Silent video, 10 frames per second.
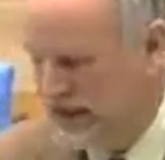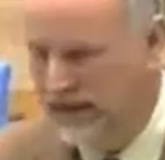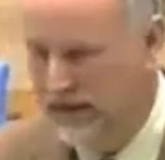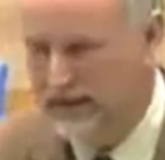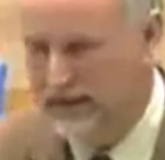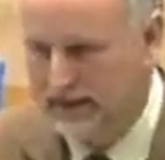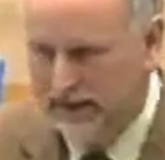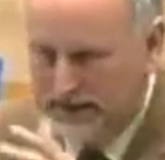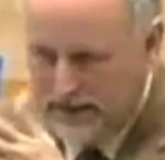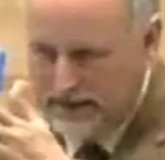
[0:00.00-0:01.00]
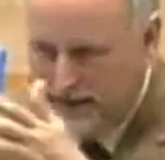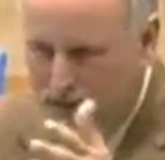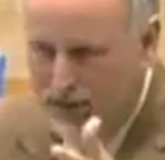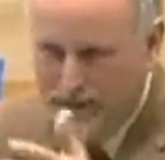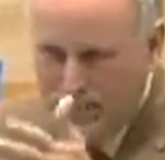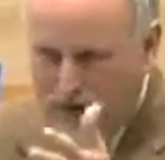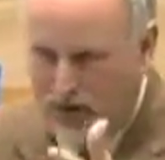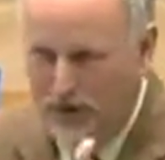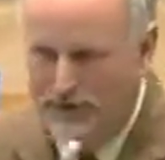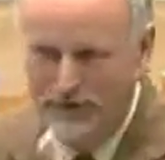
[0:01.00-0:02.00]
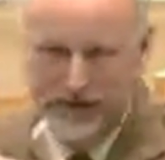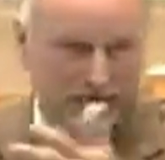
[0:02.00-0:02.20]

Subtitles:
And this pyramid for Austria,